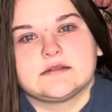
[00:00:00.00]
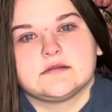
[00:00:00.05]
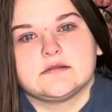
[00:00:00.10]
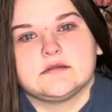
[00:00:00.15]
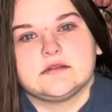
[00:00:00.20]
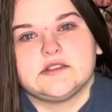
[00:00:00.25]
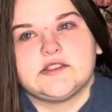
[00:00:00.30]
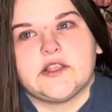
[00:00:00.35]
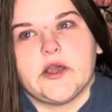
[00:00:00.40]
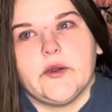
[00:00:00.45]

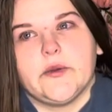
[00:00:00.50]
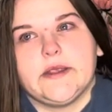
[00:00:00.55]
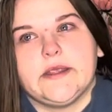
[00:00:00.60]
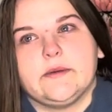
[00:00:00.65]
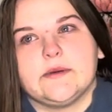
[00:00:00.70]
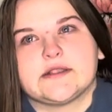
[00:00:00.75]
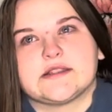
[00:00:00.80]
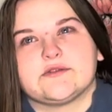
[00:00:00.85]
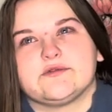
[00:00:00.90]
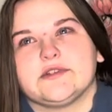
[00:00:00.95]
So he
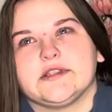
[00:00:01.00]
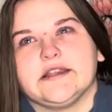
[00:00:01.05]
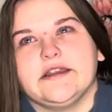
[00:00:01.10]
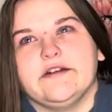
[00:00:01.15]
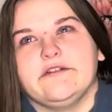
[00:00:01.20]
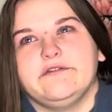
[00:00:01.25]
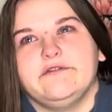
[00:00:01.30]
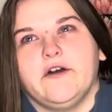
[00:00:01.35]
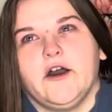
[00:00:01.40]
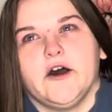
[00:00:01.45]
wasn't really a
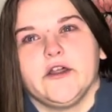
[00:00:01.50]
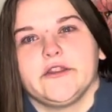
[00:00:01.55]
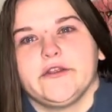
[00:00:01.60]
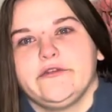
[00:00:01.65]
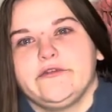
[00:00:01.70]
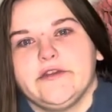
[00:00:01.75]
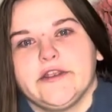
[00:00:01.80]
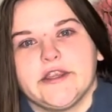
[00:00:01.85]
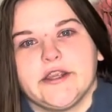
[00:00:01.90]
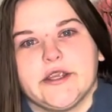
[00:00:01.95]
father
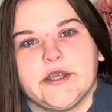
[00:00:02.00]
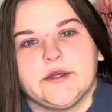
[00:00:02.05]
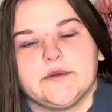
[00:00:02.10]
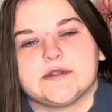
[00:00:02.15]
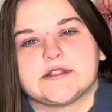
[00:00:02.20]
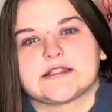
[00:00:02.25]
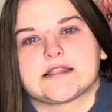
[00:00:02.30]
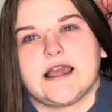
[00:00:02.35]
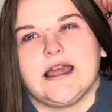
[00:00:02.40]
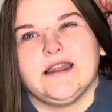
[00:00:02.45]
figure. He
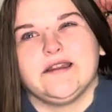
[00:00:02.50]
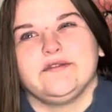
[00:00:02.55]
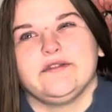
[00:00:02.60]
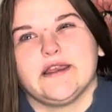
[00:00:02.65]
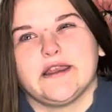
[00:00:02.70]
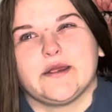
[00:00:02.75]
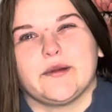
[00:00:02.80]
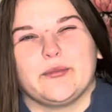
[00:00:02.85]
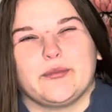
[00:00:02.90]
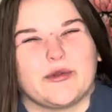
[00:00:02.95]
was kind of like
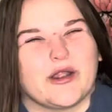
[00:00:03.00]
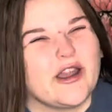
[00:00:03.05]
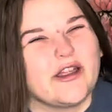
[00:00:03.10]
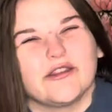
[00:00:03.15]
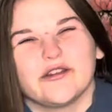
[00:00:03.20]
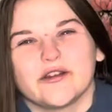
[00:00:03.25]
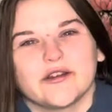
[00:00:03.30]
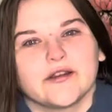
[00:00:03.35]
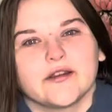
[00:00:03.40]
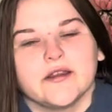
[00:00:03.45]
a
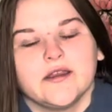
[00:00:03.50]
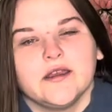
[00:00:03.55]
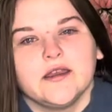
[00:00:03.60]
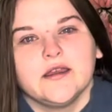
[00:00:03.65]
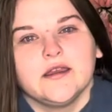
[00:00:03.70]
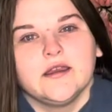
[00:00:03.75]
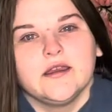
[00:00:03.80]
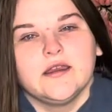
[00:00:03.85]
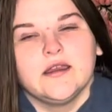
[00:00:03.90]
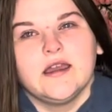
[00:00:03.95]
brother,
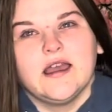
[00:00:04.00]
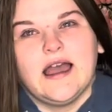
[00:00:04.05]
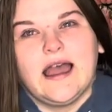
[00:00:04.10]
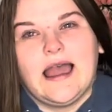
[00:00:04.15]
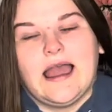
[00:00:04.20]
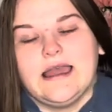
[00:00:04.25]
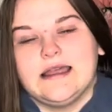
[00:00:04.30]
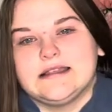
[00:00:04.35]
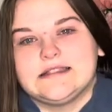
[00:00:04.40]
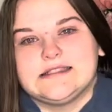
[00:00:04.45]

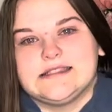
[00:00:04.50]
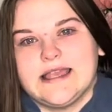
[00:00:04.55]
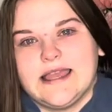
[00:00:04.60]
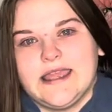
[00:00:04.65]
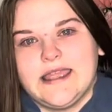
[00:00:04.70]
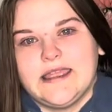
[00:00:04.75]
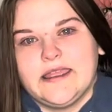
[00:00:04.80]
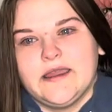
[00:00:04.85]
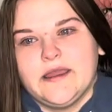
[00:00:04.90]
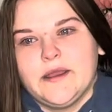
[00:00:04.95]
I'd
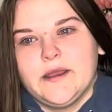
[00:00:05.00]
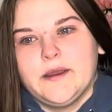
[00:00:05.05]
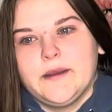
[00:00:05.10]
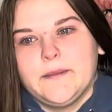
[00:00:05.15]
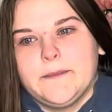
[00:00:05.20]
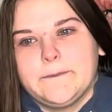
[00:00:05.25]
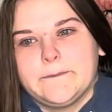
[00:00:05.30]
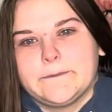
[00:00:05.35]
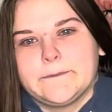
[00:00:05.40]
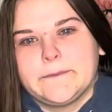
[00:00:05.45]
say,
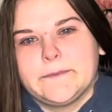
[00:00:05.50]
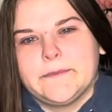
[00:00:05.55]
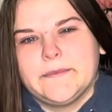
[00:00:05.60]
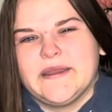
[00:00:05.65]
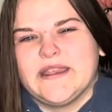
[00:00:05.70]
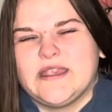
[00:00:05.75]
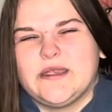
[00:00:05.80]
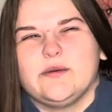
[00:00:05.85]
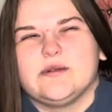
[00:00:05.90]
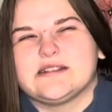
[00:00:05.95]
but
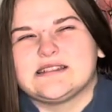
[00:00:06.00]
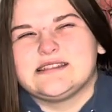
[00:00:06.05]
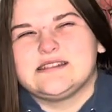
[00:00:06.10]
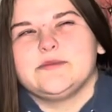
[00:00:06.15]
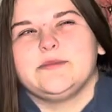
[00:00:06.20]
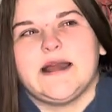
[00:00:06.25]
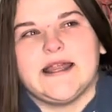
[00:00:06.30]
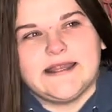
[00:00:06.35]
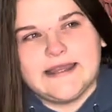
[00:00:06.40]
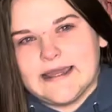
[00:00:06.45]
he was still
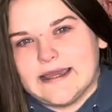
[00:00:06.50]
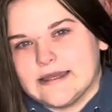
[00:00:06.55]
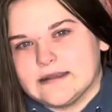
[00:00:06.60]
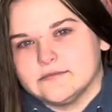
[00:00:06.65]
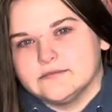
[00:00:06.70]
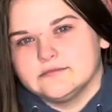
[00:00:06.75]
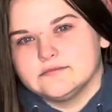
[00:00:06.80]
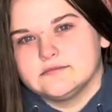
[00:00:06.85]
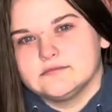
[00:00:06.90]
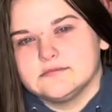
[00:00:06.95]
my dad,
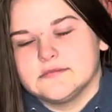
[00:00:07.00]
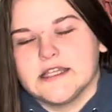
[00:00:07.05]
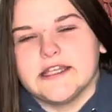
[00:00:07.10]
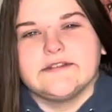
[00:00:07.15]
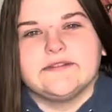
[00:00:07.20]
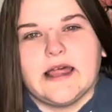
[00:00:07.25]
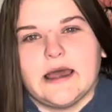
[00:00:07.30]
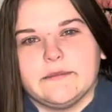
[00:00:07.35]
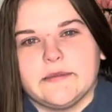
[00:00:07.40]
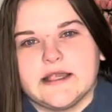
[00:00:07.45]
if
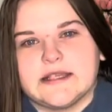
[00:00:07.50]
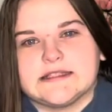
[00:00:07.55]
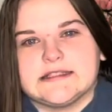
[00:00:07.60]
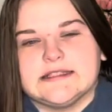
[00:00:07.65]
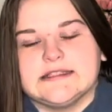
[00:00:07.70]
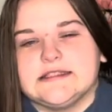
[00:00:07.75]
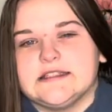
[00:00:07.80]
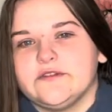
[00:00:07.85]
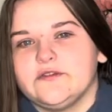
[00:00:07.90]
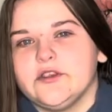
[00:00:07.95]
that makes
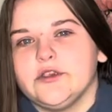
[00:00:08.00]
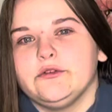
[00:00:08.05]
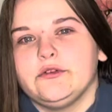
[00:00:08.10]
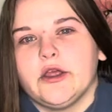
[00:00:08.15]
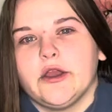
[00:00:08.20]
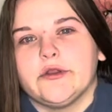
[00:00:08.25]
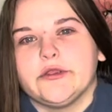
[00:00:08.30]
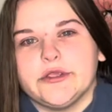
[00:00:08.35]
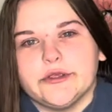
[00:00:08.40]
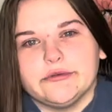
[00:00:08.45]
sense. If you know,
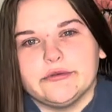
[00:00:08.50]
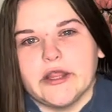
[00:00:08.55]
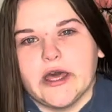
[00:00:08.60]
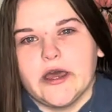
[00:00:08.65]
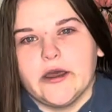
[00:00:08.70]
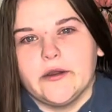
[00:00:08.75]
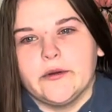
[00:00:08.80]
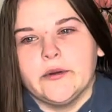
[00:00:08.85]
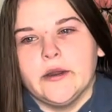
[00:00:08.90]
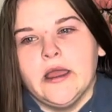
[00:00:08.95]
you know.